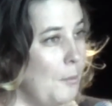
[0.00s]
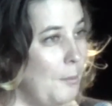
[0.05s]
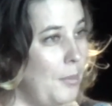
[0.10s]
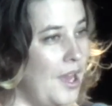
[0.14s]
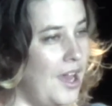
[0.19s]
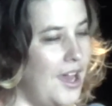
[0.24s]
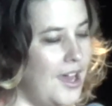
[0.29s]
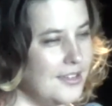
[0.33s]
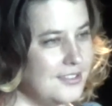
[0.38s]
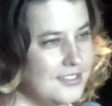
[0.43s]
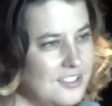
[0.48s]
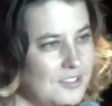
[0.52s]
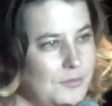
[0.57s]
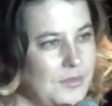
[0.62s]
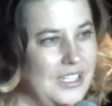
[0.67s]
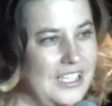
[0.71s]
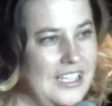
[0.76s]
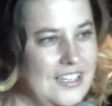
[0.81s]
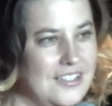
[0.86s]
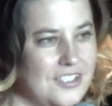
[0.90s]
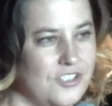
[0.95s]

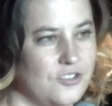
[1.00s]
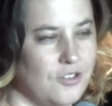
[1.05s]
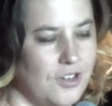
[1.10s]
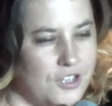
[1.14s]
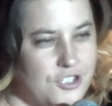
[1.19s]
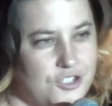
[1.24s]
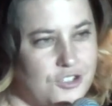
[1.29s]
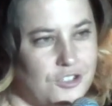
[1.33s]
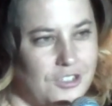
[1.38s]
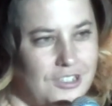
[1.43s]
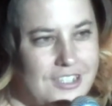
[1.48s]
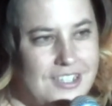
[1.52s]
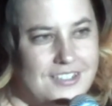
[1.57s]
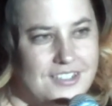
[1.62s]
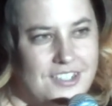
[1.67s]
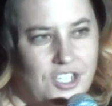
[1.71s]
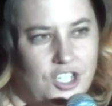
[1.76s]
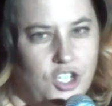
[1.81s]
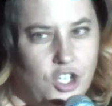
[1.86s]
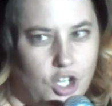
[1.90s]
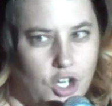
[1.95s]
possibly structurally
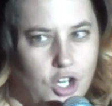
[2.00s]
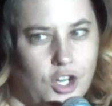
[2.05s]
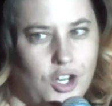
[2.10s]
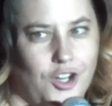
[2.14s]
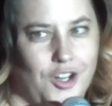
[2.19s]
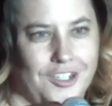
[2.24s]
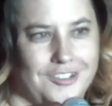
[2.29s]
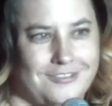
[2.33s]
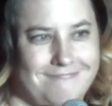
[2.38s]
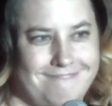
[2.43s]
secure.